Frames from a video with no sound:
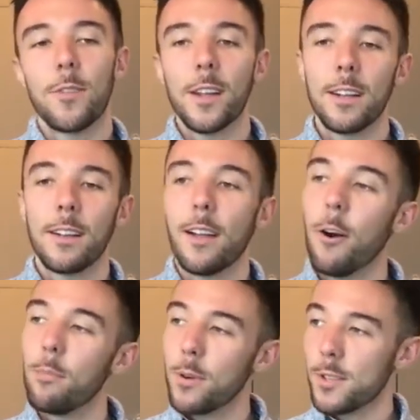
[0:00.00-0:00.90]
if they needed
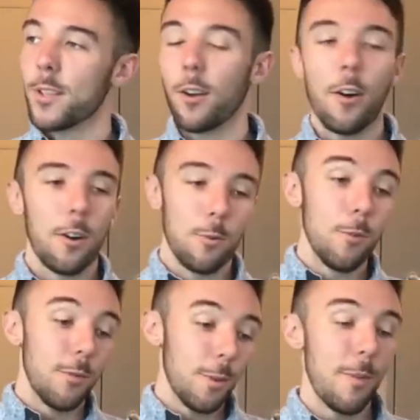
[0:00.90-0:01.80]
help pushing a cart or
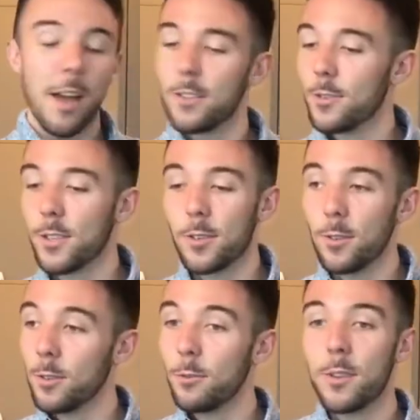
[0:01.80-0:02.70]
moving a mattress
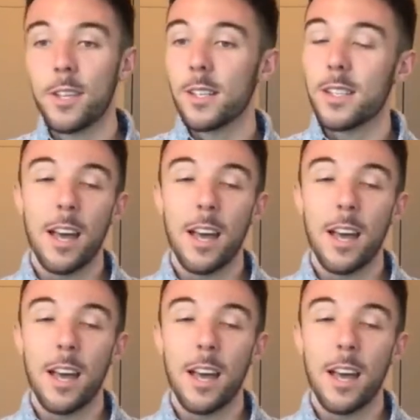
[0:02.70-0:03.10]
or doing this,